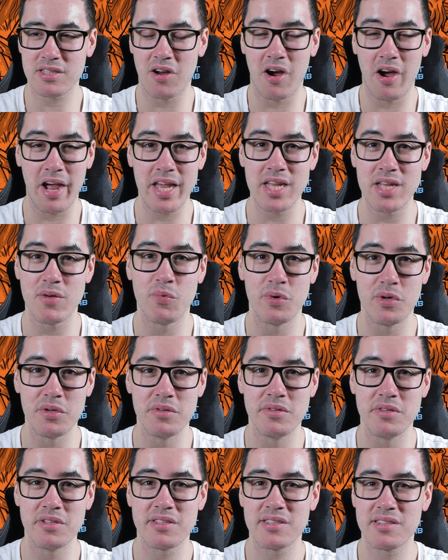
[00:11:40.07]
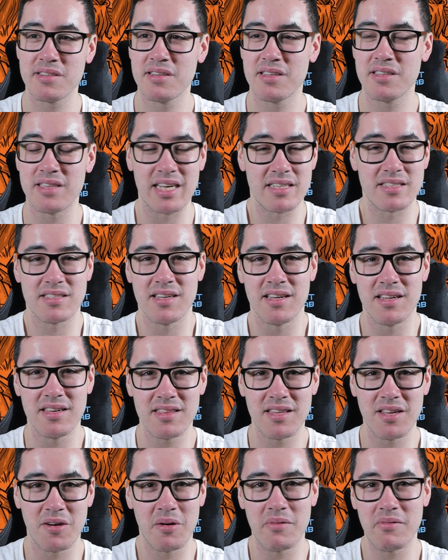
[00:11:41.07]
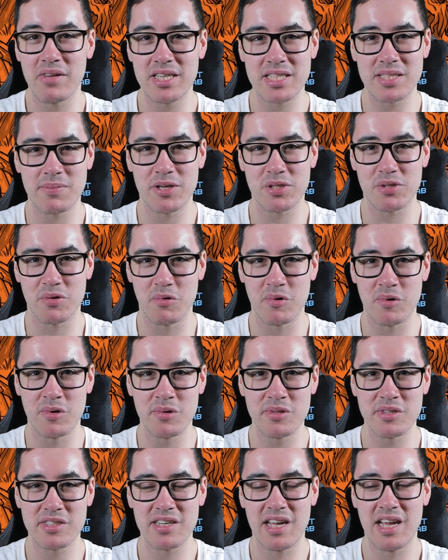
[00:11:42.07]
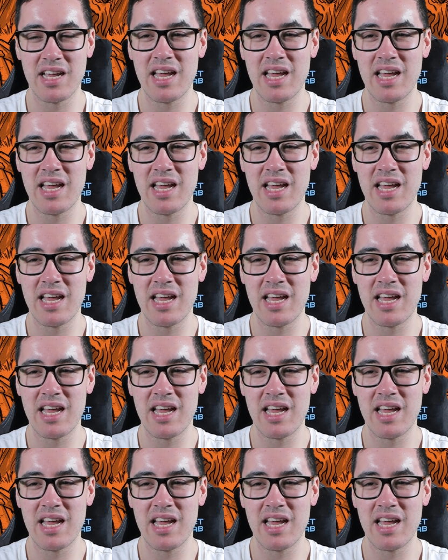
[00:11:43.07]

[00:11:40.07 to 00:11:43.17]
are 8 wounds. That's it. They don't have any special rules.